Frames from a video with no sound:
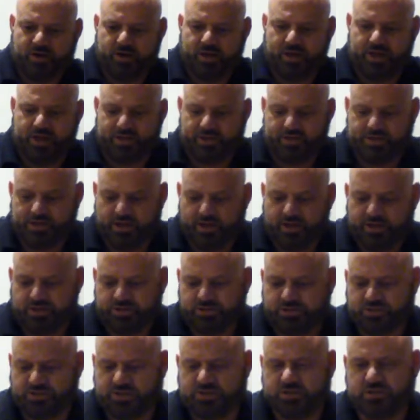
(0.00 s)
it
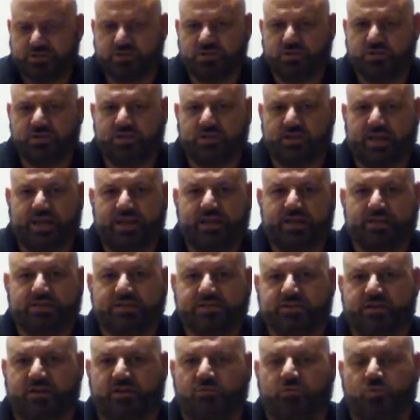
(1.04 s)
does lend
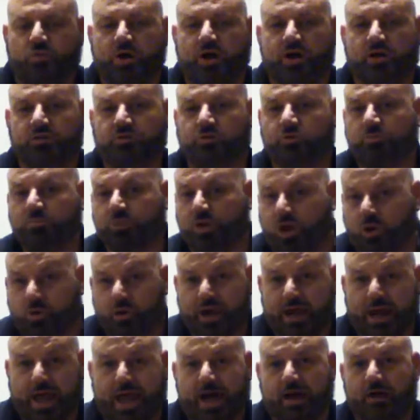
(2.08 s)
itself well to
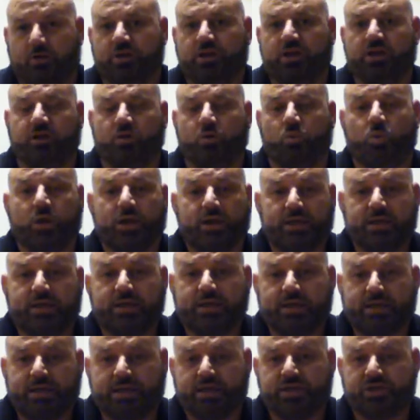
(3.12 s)
blowing out in a windy
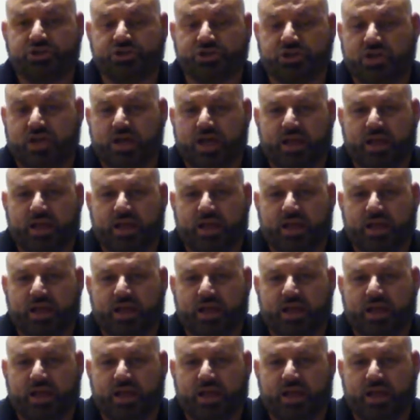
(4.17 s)
condition.